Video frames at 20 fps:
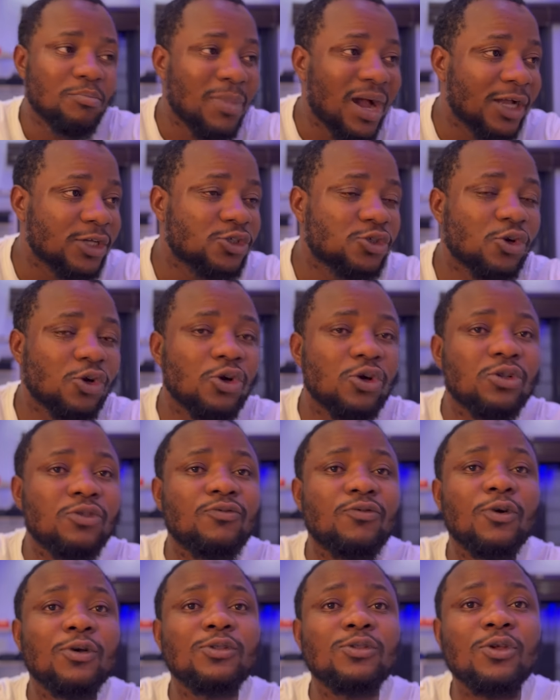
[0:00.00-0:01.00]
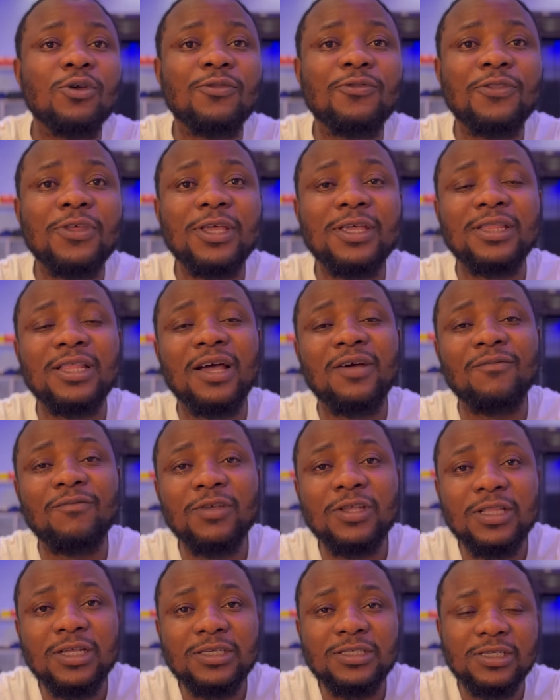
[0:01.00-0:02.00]
Mansion for nothing in their
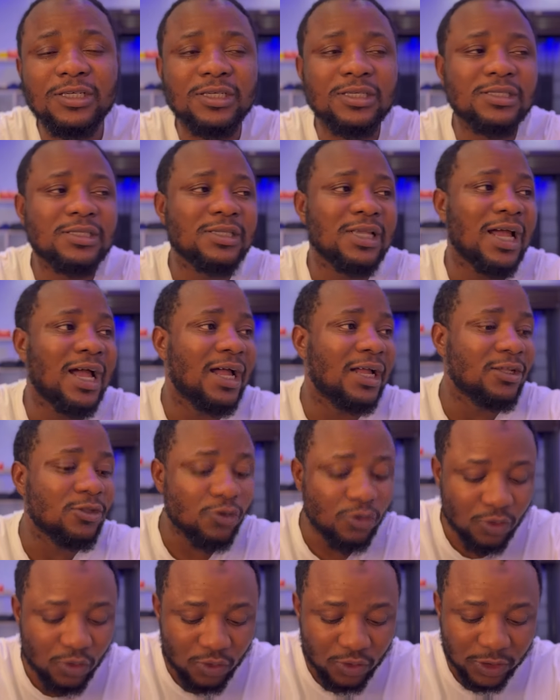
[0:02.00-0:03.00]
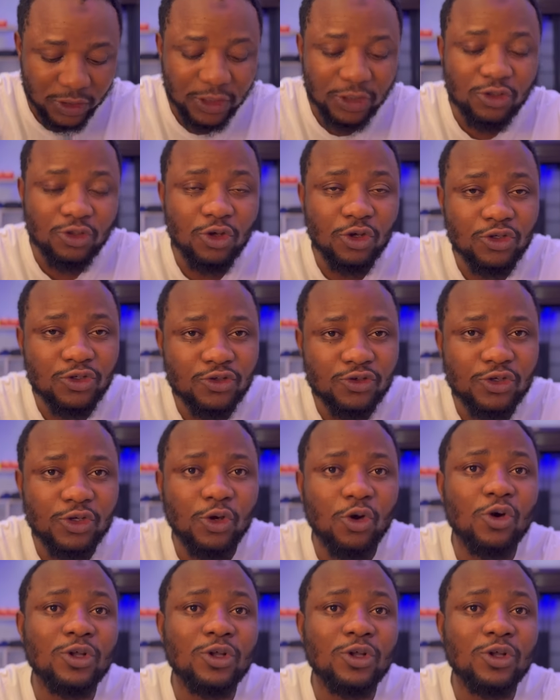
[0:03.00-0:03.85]
villages and no industry,